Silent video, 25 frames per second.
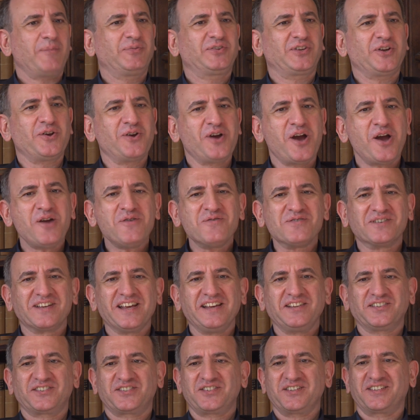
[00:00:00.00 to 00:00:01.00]
absolute heritage.
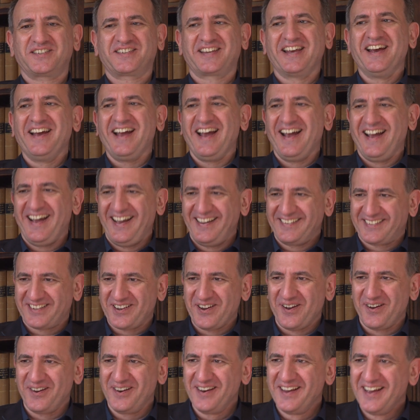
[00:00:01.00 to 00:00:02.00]
It's just it's
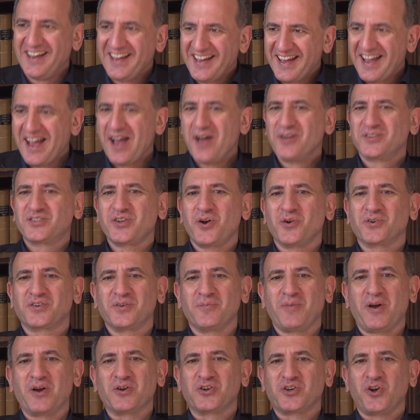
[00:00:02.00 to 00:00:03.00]
talked
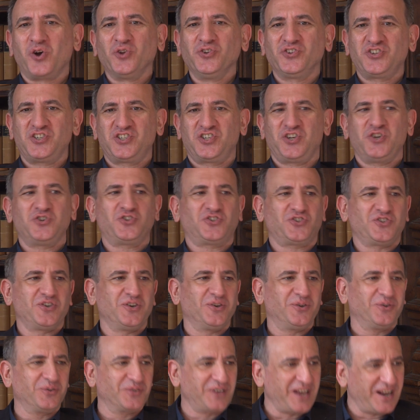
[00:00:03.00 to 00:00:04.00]
about
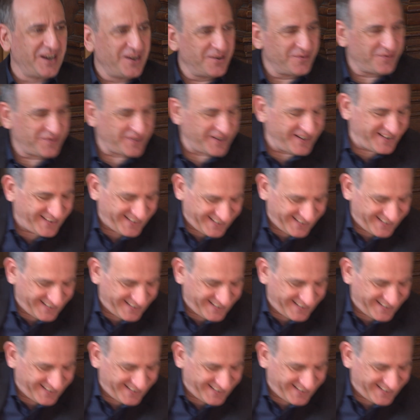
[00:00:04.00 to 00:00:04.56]
constitutional kind of